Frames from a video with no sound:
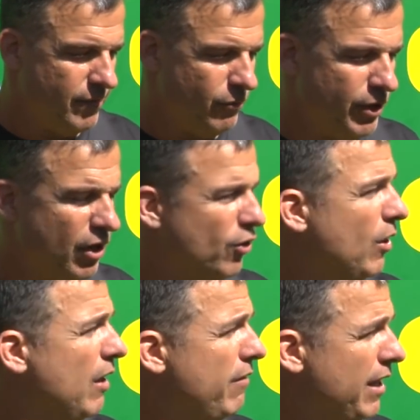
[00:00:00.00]
we all know
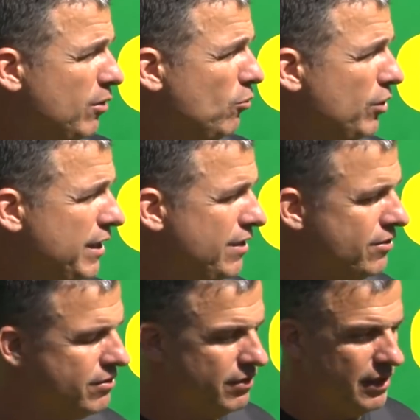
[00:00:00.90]
how valuable he
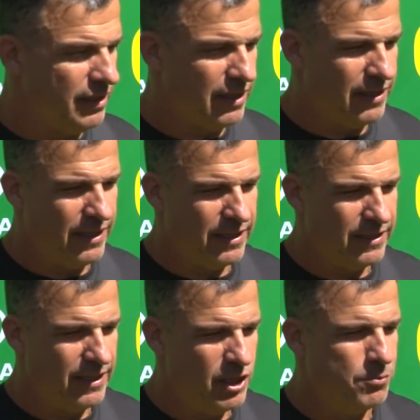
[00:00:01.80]
is, and I think
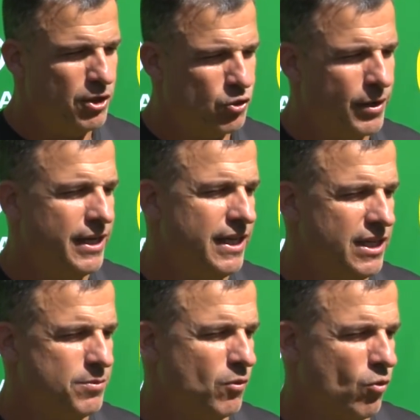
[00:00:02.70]
he's been training,
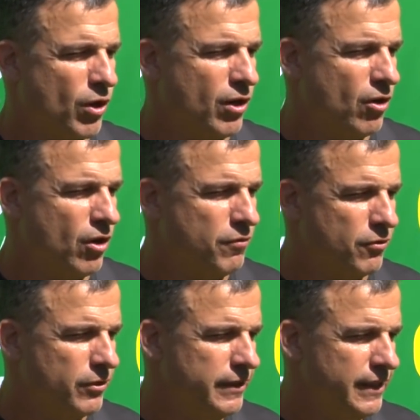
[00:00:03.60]
he's been working hard
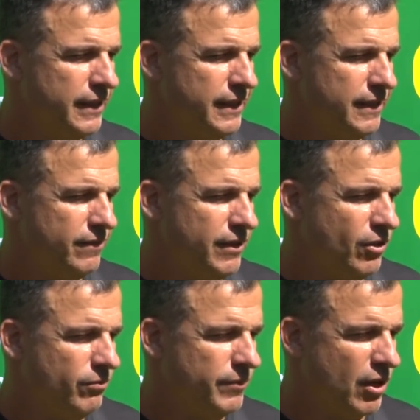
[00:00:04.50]
for, you
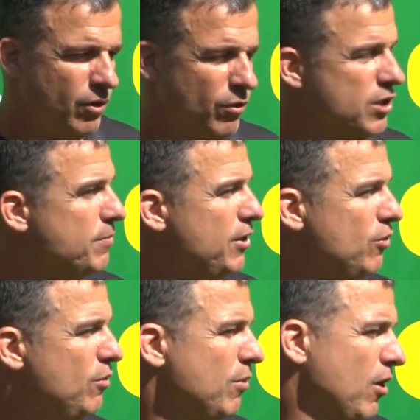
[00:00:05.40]
know, not only what he's been
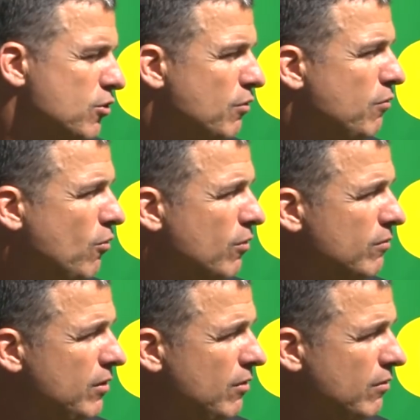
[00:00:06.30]
doing, but also for,
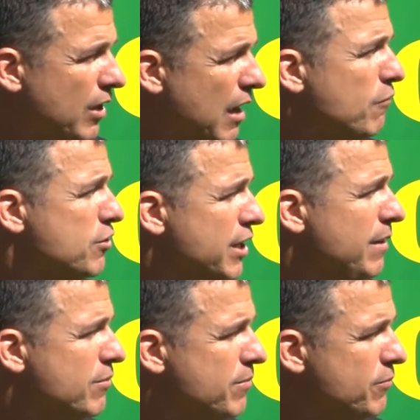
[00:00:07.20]
you know, conference
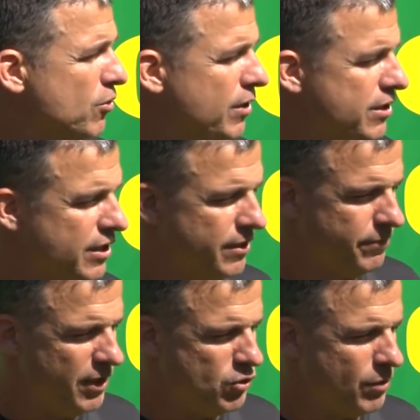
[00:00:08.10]
games. So
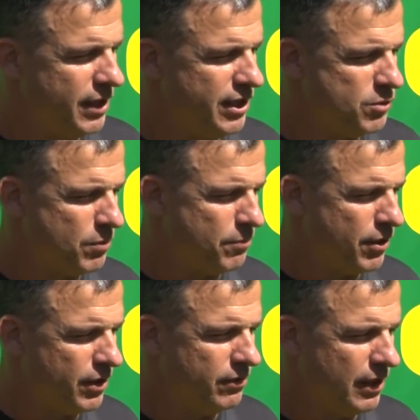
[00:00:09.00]
he's ready, he's
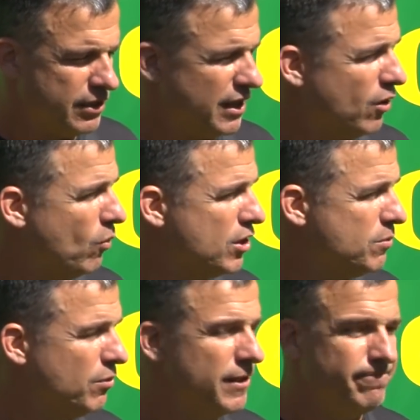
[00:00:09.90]
prepared, and excited to watch
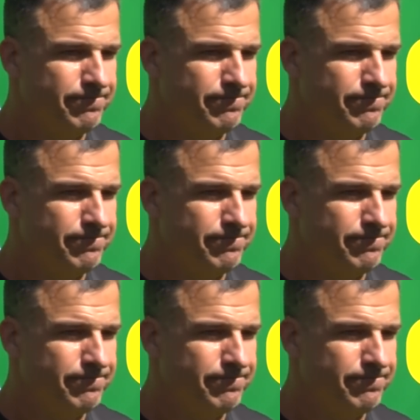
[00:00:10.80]
him play.